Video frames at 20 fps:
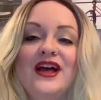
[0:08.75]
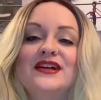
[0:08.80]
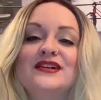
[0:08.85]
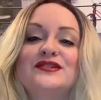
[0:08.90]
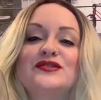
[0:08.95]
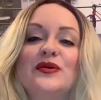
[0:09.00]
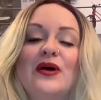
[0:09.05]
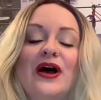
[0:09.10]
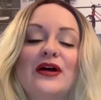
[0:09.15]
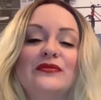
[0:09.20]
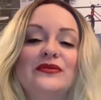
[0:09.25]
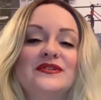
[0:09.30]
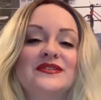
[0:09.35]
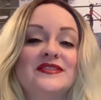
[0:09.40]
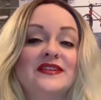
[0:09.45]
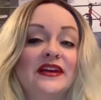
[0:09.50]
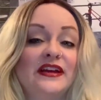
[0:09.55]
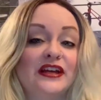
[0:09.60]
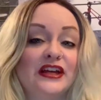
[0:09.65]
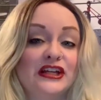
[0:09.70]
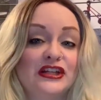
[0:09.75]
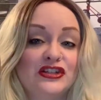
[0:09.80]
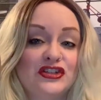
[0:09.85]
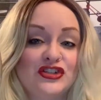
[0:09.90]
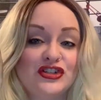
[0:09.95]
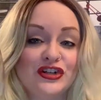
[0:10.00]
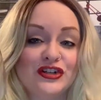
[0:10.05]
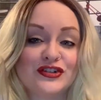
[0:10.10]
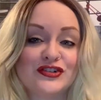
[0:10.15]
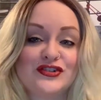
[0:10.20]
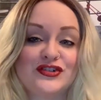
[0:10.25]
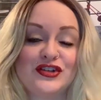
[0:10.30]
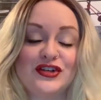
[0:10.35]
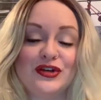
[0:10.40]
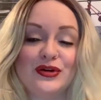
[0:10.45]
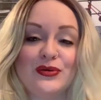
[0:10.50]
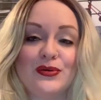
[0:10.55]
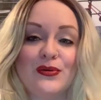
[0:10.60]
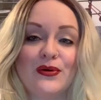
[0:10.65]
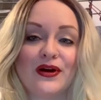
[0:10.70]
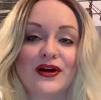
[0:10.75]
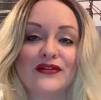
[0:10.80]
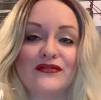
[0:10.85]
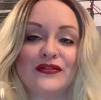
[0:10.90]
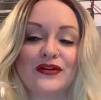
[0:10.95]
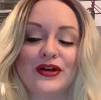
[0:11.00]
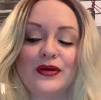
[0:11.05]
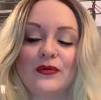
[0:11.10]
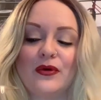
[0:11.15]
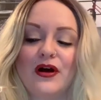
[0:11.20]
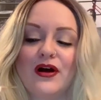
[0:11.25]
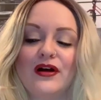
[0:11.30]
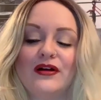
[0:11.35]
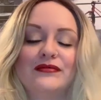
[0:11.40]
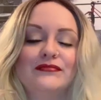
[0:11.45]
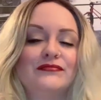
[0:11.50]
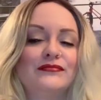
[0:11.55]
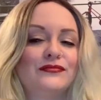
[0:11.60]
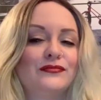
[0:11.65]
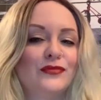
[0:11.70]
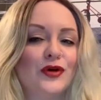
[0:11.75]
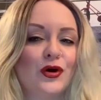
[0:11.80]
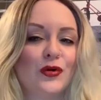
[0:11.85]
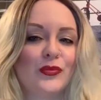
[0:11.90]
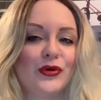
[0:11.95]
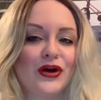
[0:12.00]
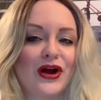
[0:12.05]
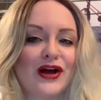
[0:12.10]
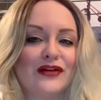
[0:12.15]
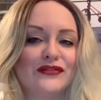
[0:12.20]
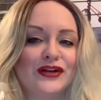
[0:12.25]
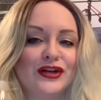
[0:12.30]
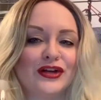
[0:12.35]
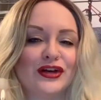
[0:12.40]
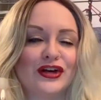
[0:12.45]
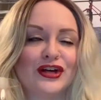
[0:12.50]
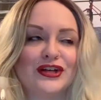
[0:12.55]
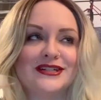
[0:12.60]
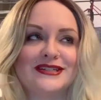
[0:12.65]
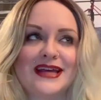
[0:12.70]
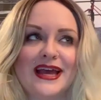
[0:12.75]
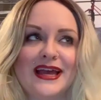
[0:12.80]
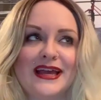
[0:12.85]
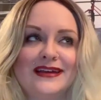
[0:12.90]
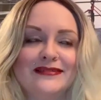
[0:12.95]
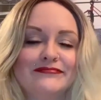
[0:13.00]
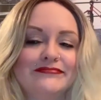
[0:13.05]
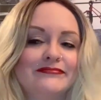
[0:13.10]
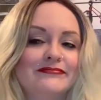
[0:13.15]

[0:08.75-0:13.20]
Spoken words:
so I will say cheers to you wherever you are. Hope you're having a good day,